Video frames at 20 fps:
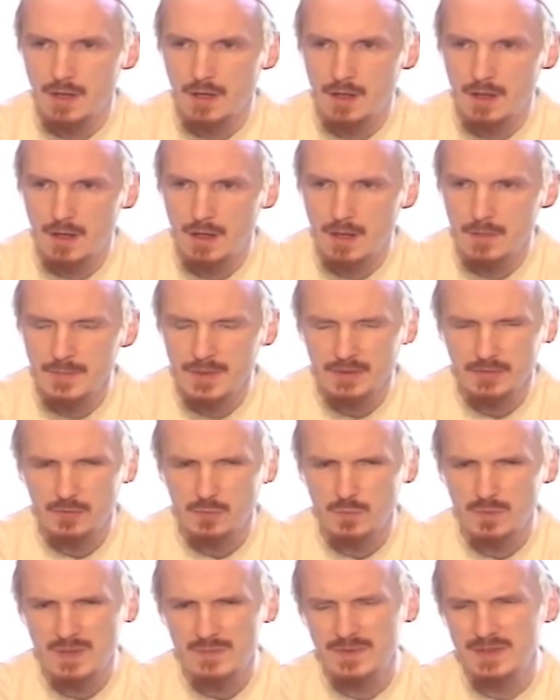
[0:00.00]
uh,
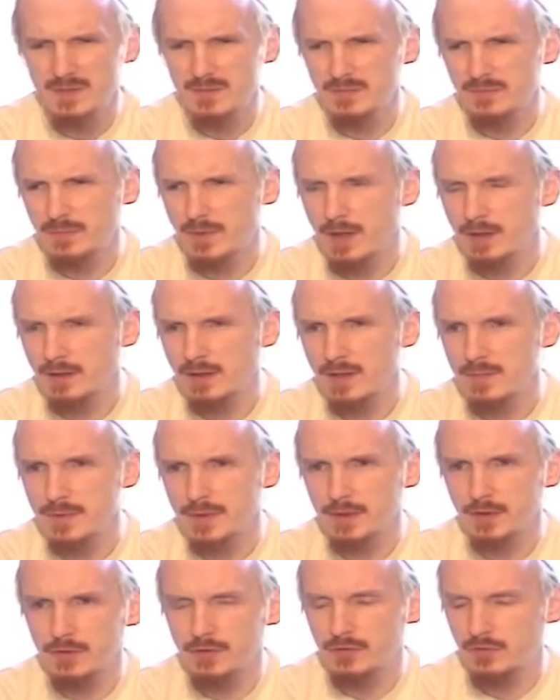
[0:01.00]
amongst women, partly
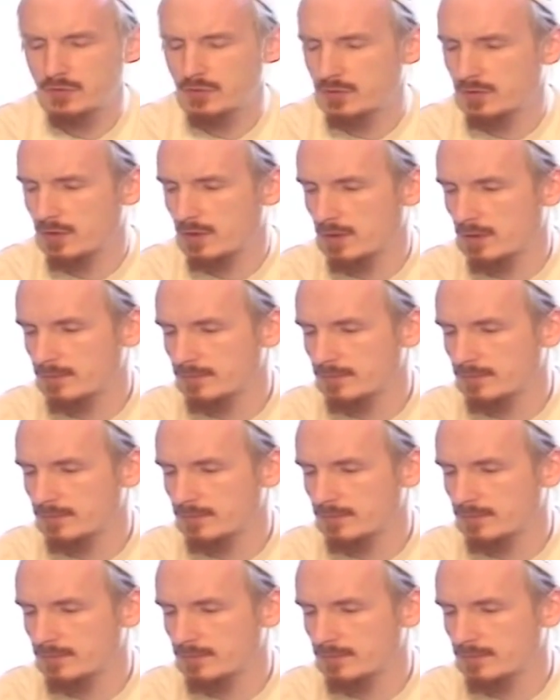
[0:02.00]
because